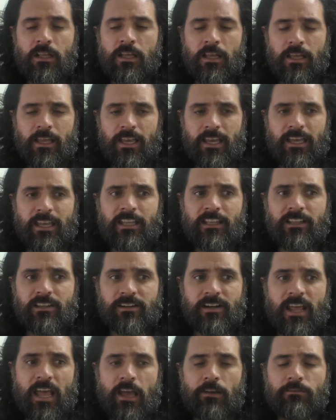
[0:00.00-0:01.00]
He
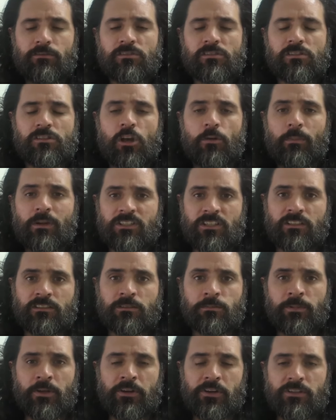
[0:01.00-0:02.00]
didn't have so much
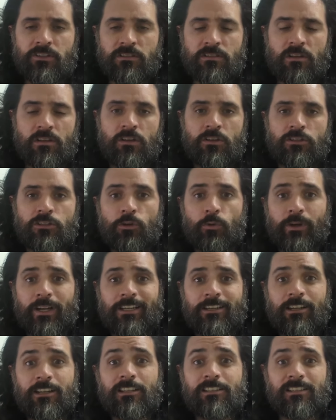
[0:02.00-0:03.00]
experience. So what he
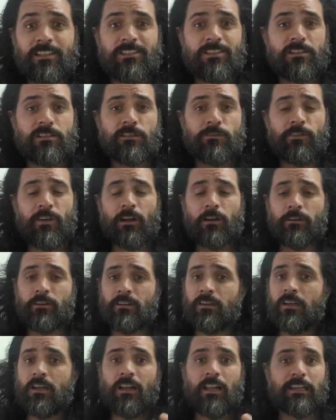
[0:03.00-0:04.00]
did is he just found
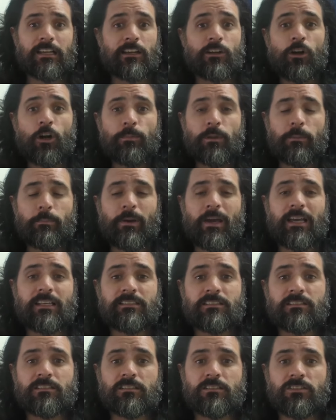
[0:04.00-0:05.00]
like a copy
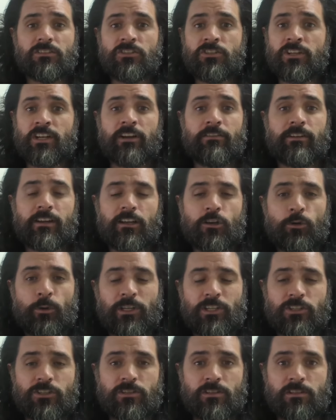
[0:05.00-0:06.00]
paste generic
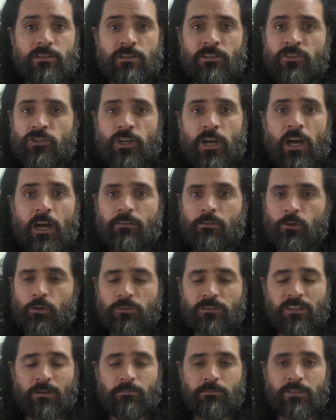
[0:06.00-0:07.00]
questions in Java or
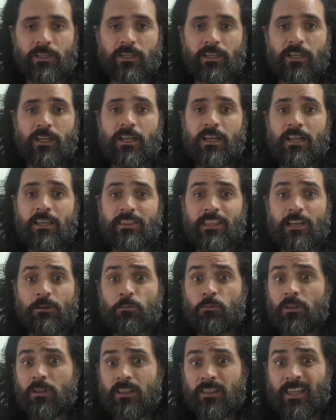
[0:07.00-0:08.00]
something.
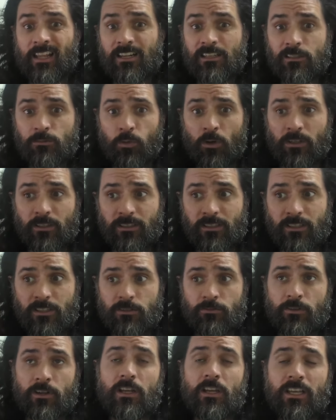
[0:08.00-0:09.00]
That is what
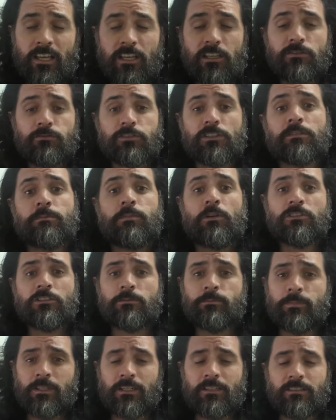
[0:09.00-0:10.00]
his
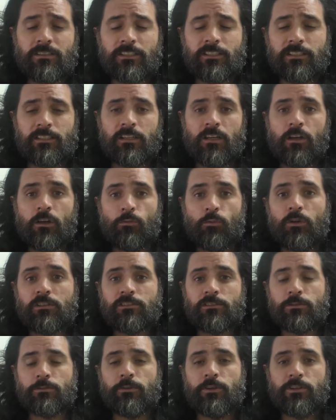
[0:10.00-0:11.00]
responsibility was,
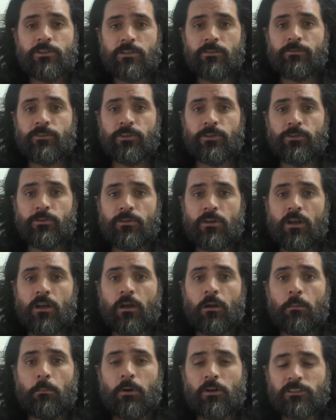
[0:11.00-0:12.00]
to interview
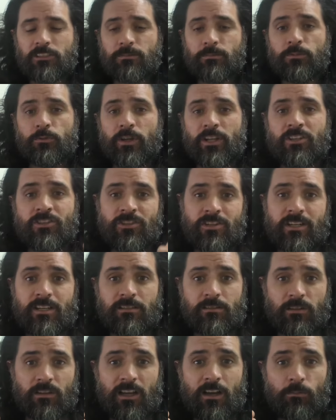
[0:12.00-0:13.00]
possible engineers
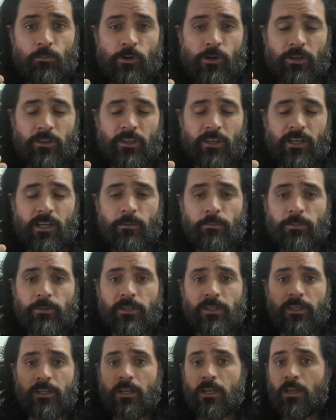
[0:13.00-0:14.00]
to come work in the
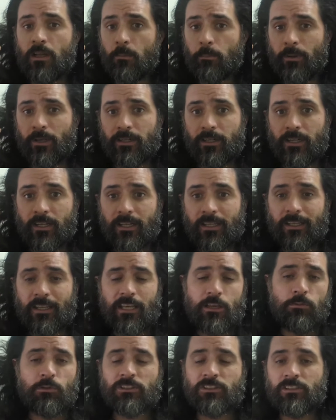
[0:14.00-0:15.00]
company. But
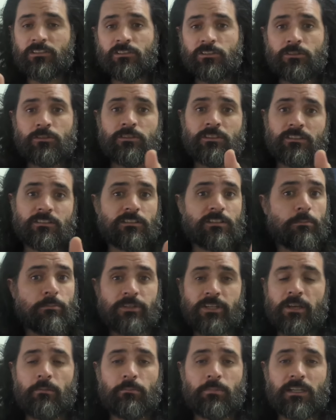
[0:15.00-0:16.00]
he was just using some
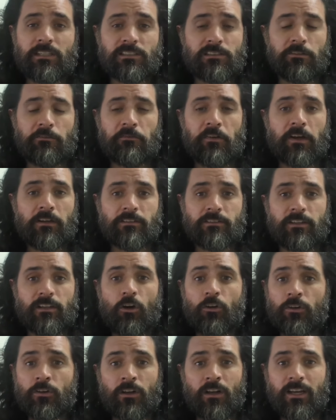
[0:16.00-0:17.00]
templates he found
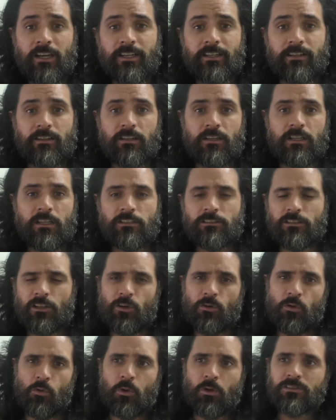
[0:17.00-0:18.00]
online.
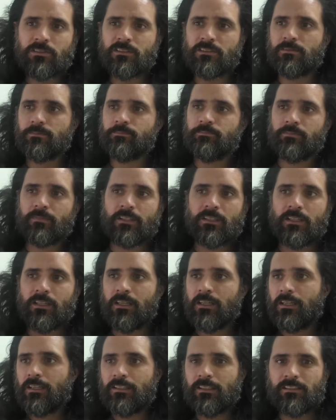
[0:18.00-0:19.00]
So it wasn't,
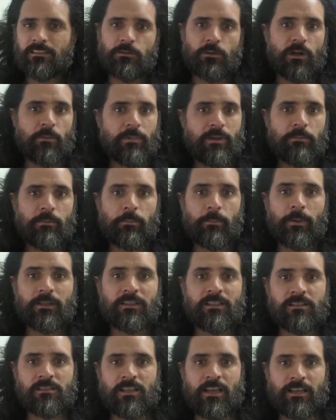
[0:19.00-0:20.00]
you see what I mean about
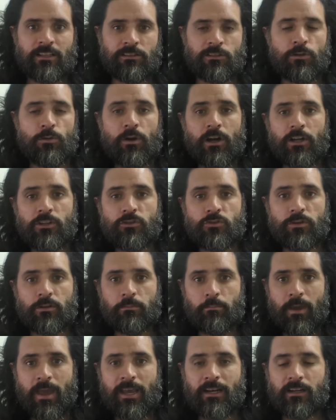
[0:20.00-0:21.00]
these like
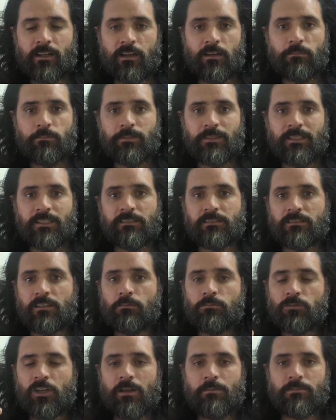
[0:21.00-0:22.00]
200-man companies?
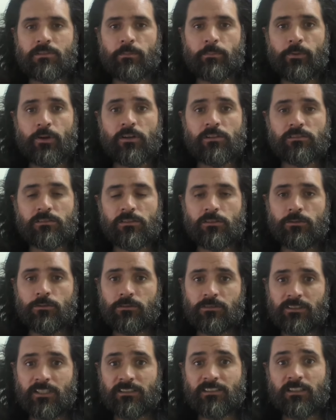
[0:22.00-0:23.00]
Sometimes the person who
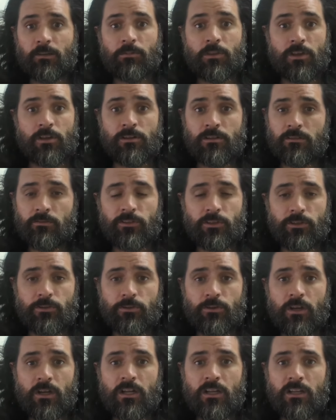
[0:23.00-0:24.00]
sets up the interview
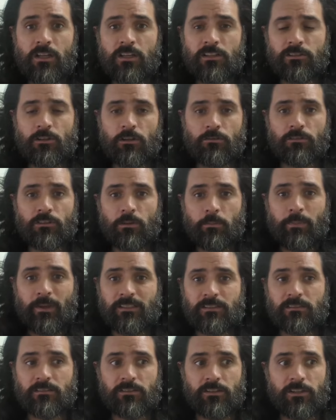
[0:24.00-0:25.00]
is not the
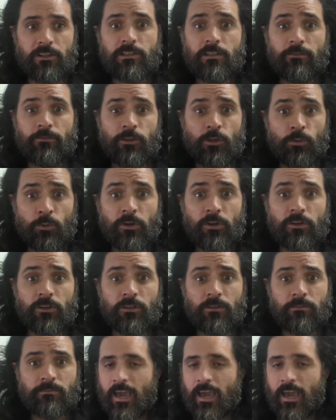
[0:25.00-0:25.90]
best interviewer.